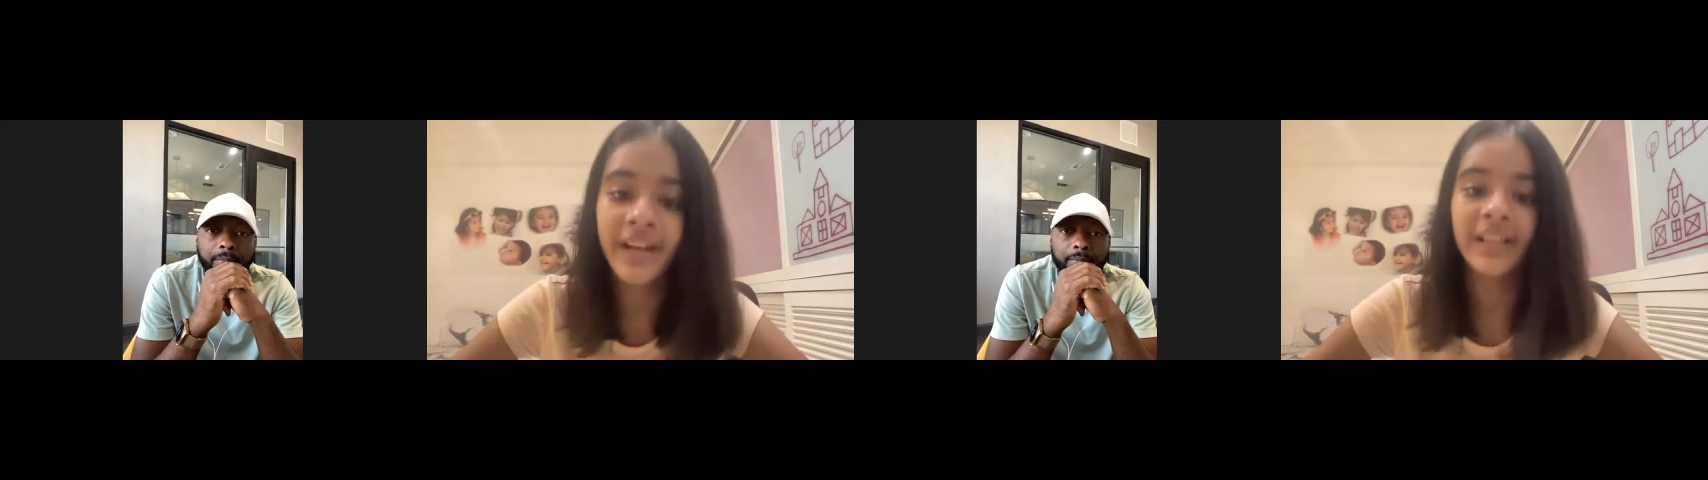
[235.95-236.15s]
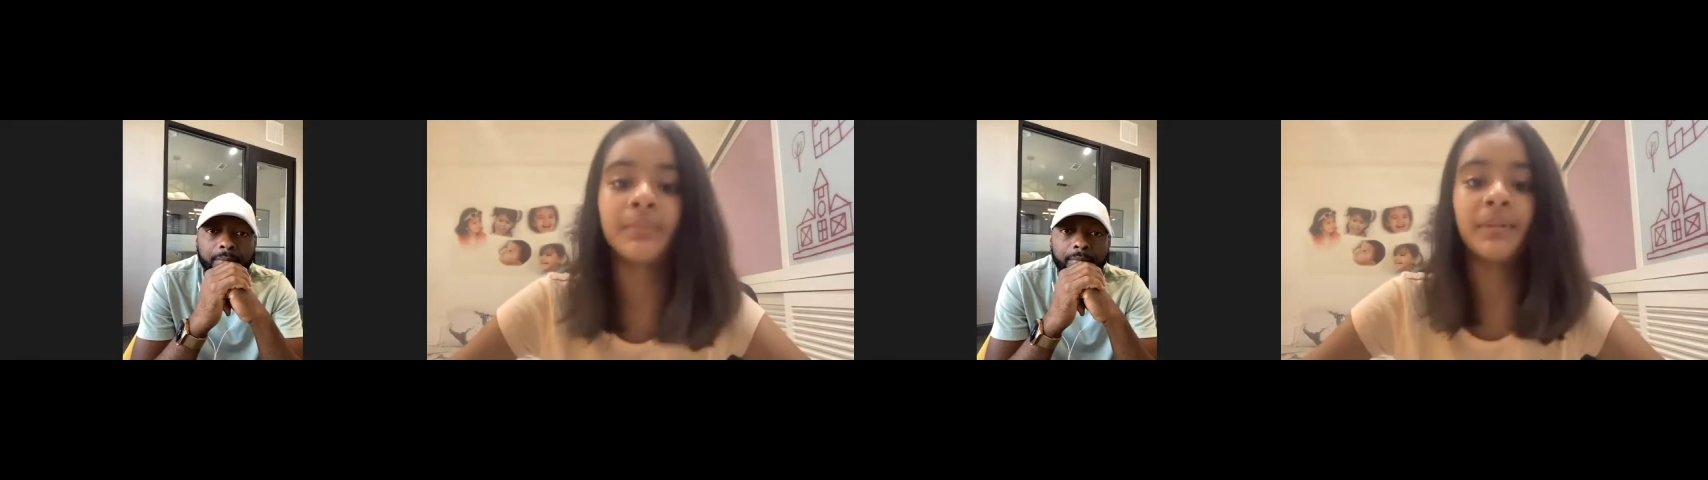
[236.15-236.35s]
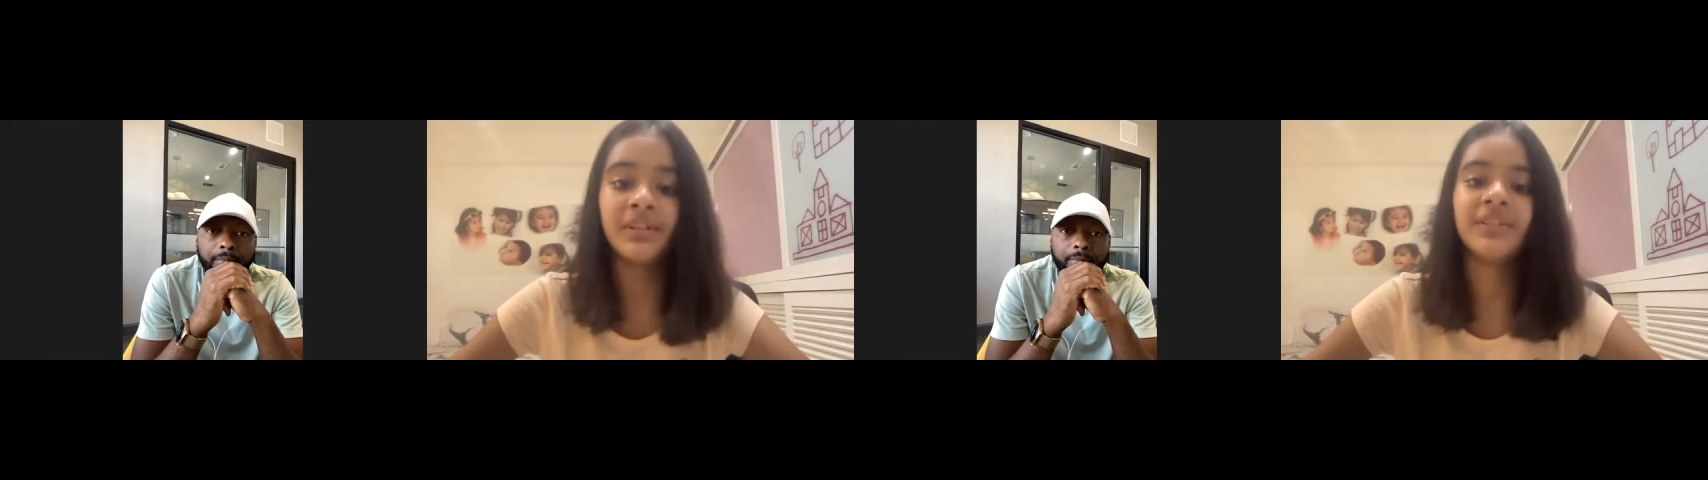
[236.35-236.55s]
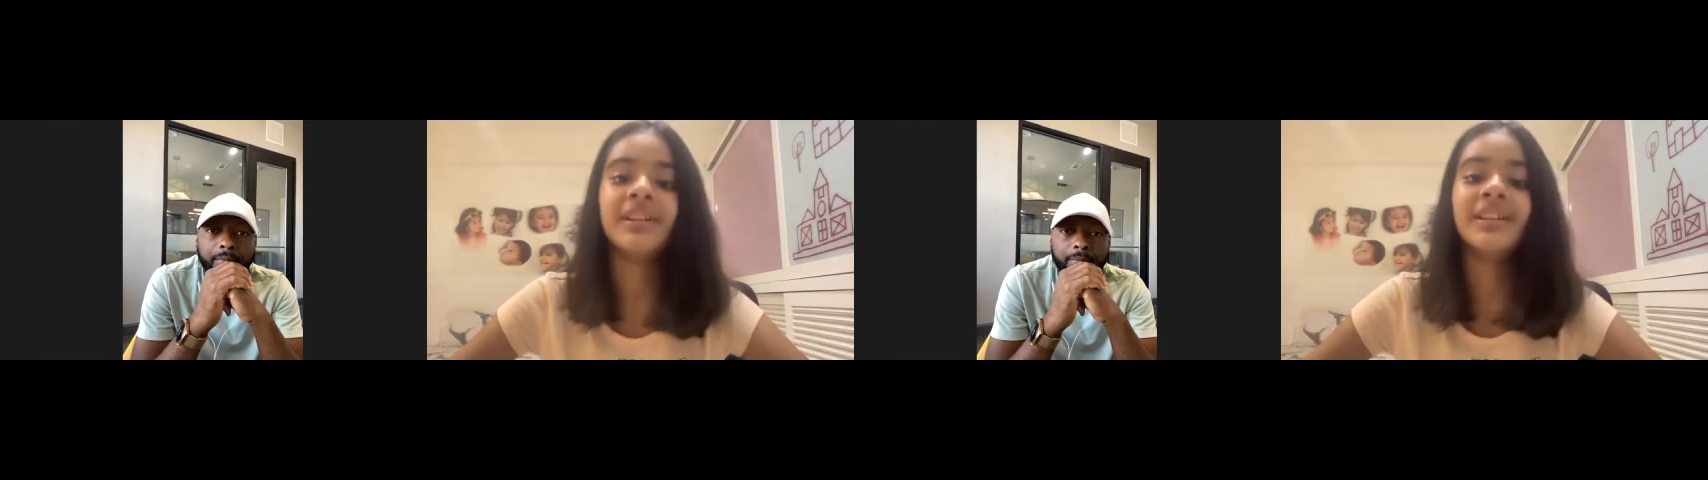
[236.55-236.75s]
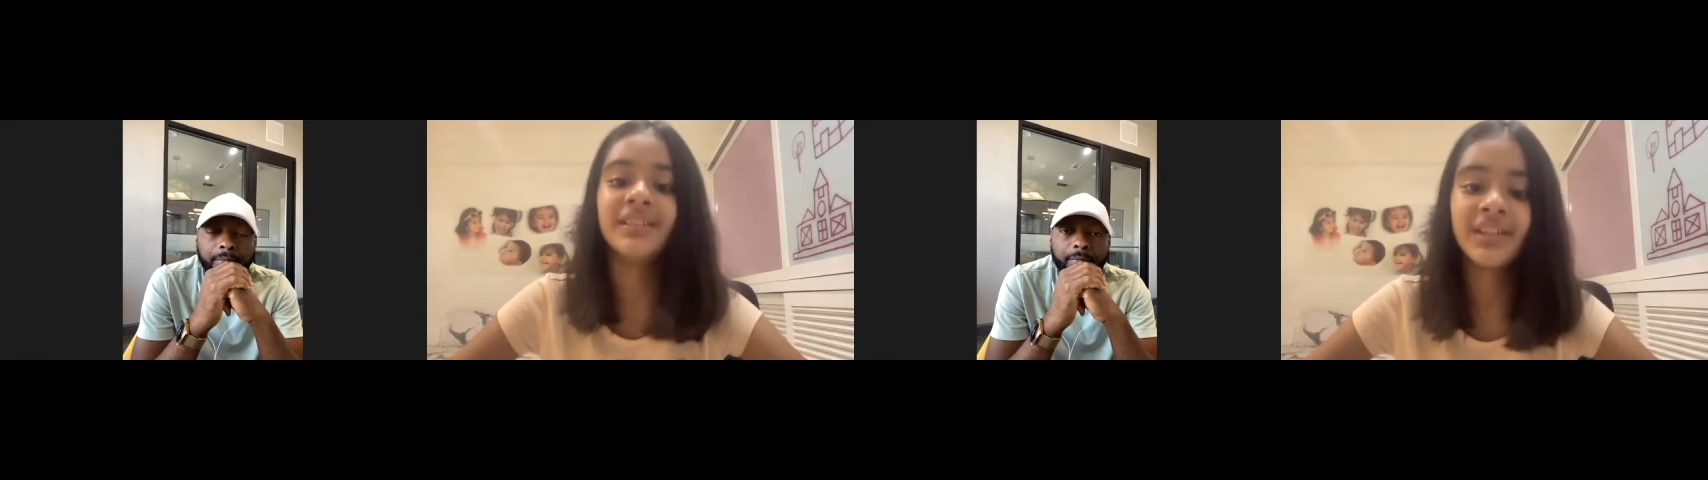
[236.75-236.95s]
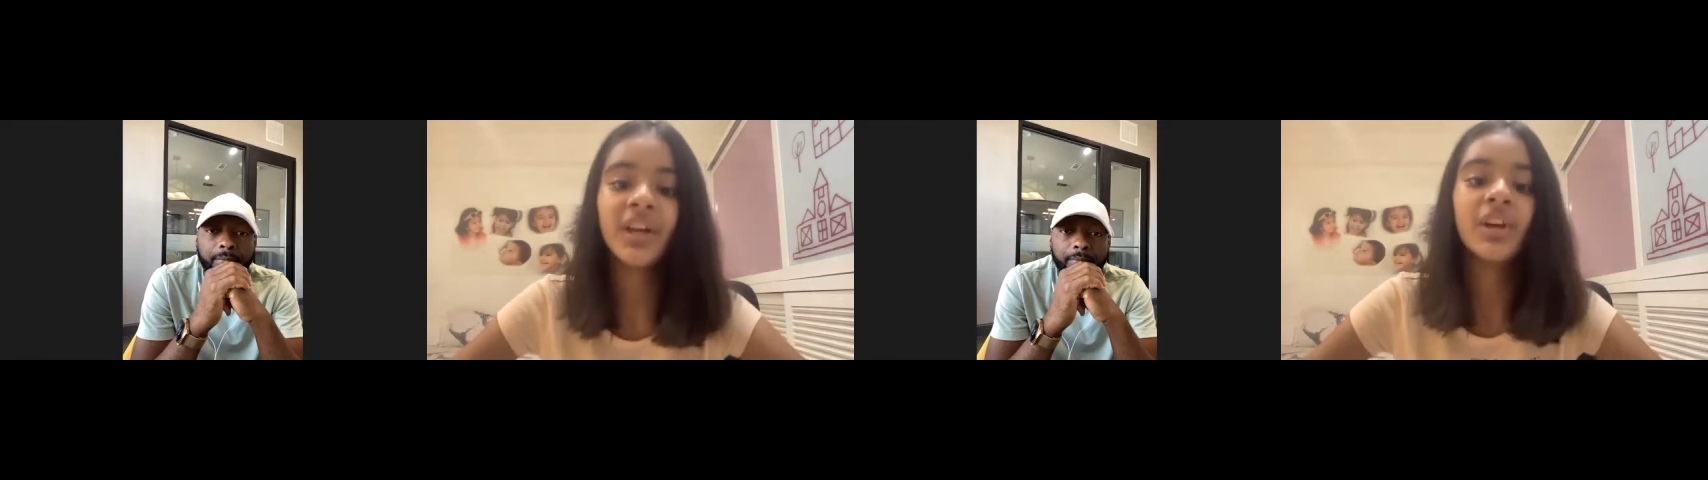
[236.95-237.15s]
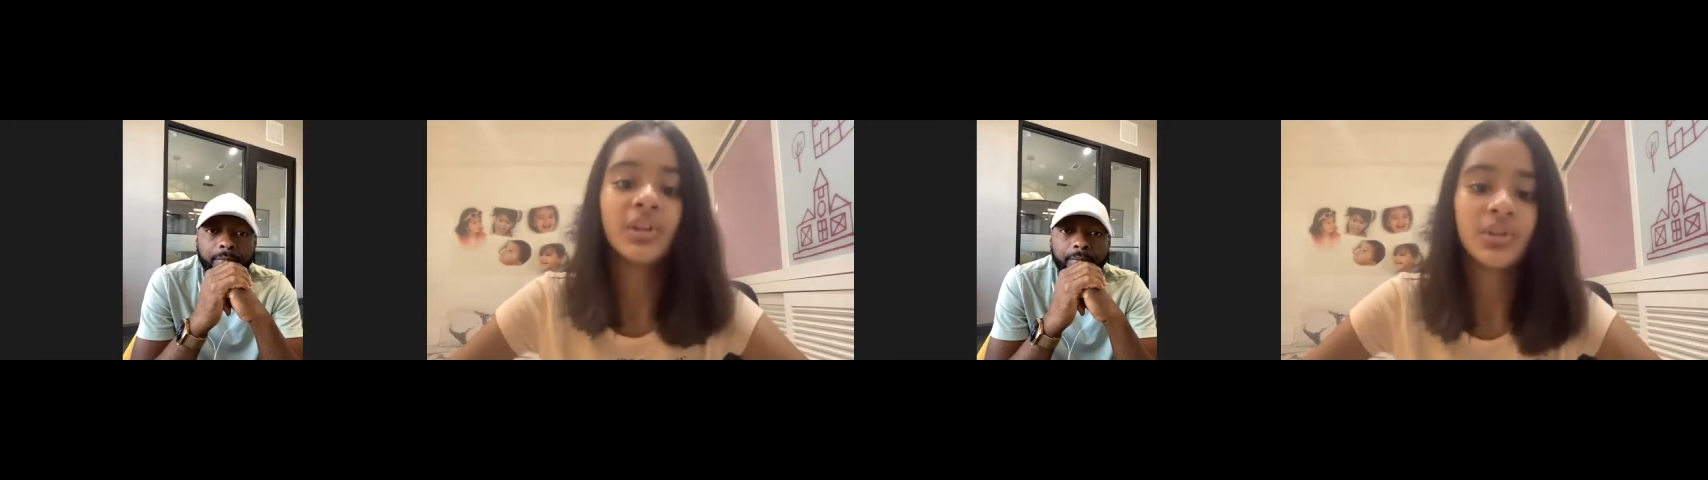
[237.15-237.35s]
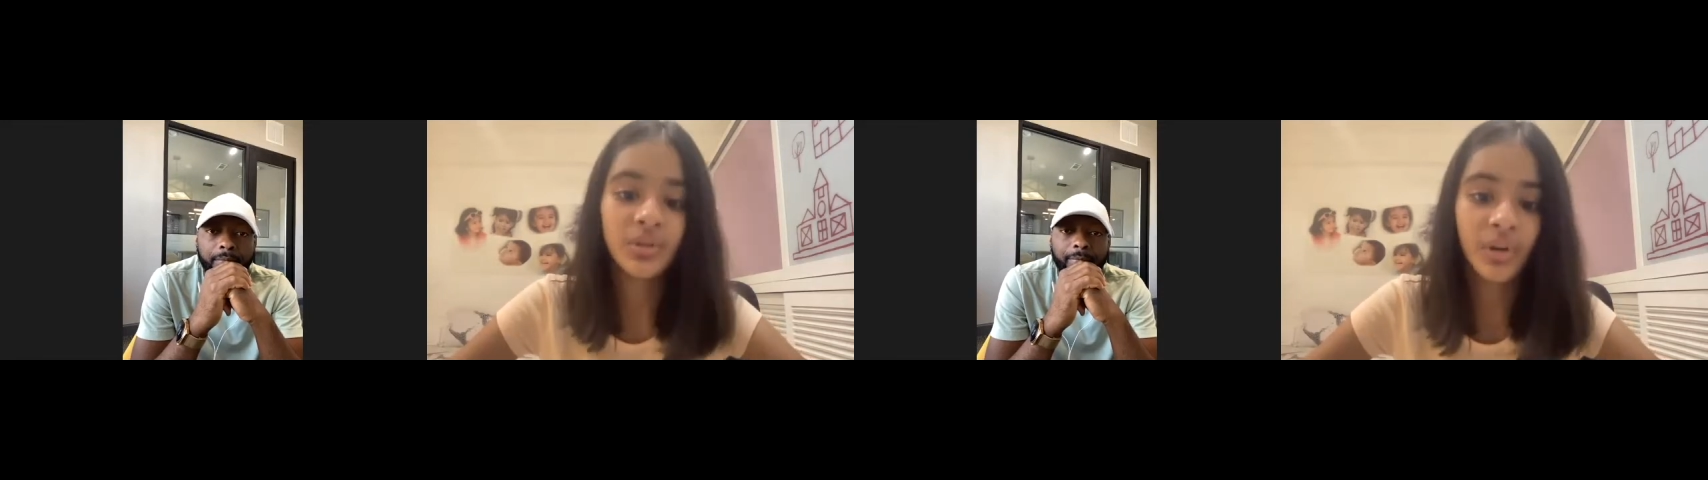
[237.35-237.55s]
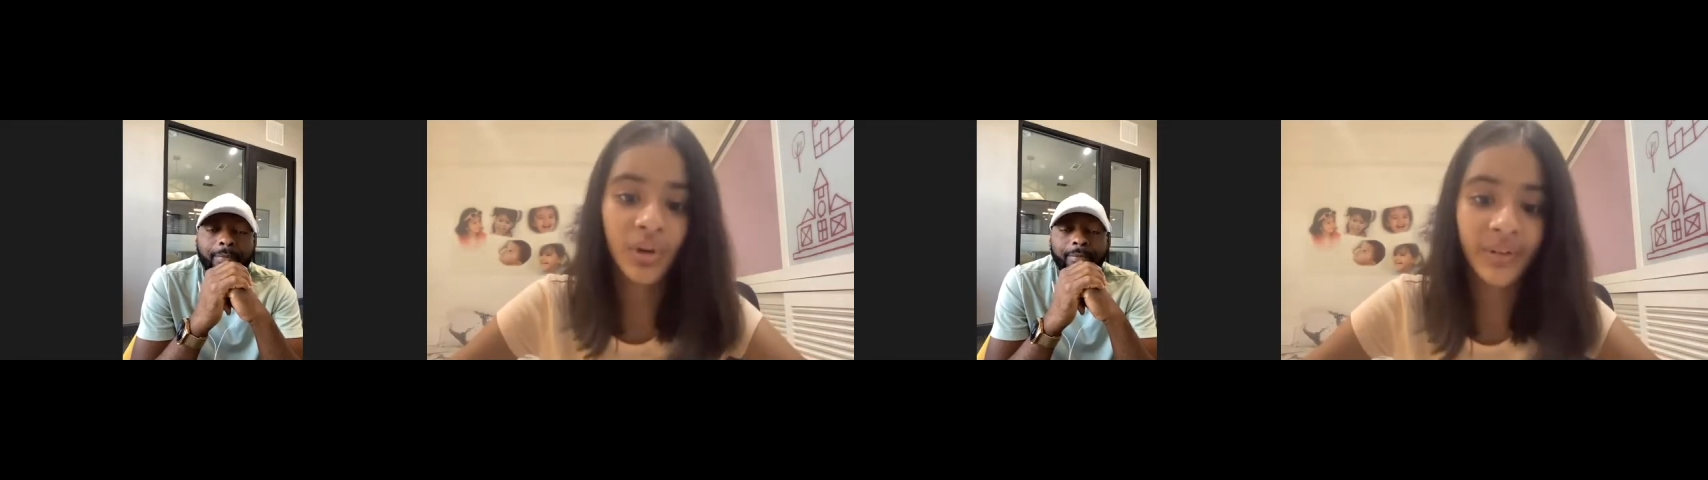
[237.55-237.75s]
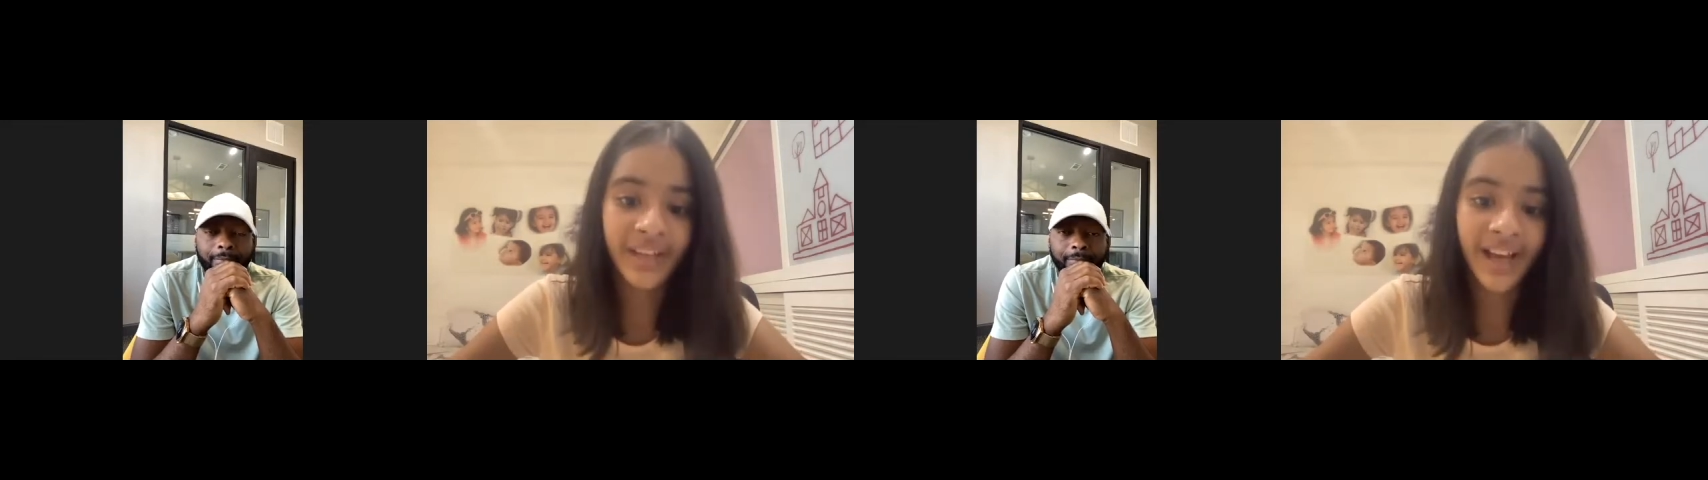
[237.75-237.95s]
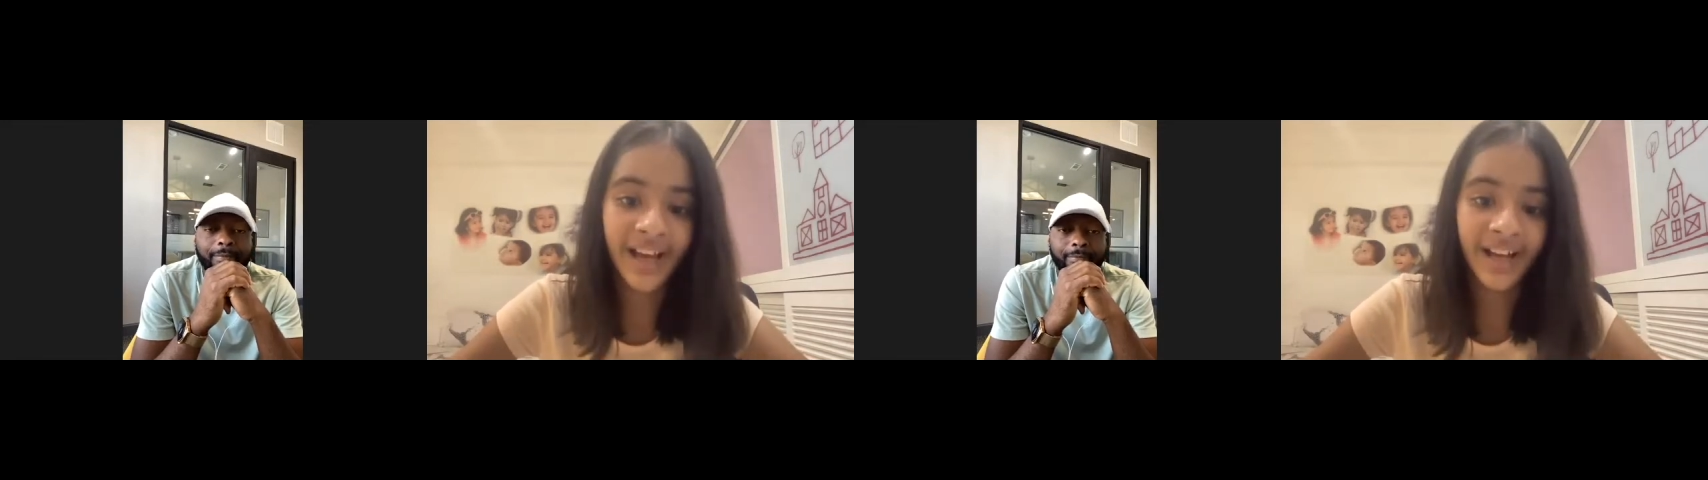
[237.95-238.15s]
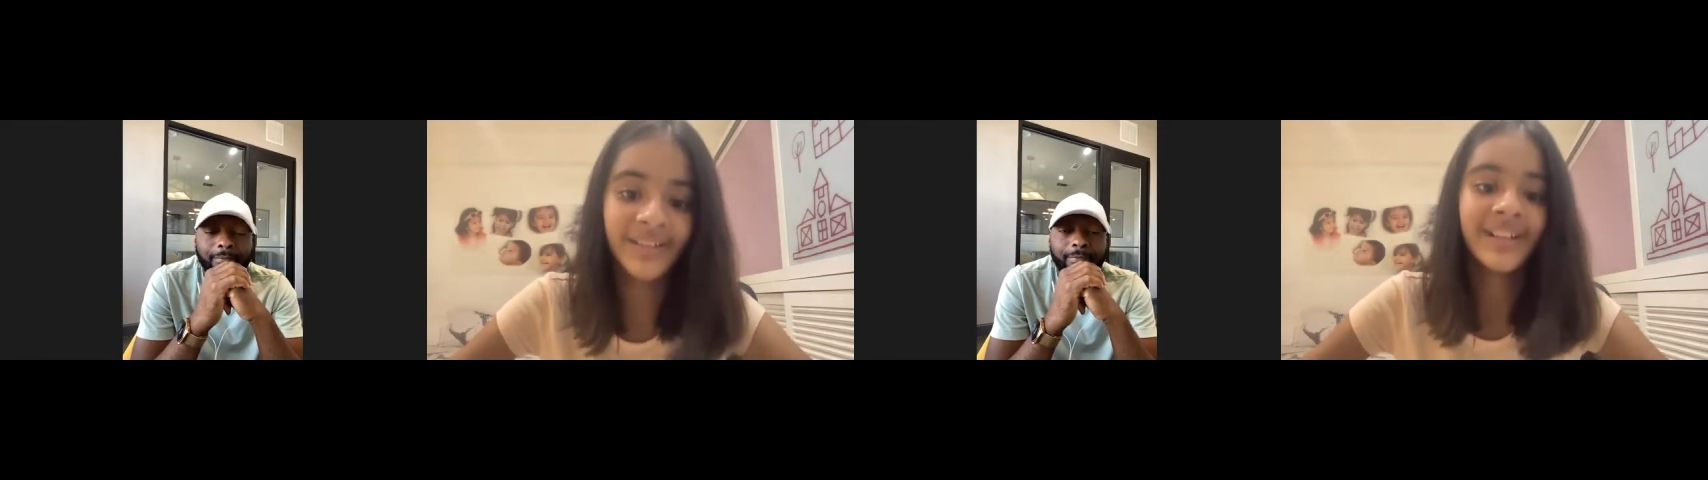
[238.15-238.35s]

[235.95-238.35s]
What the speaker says: experience. So, yeah.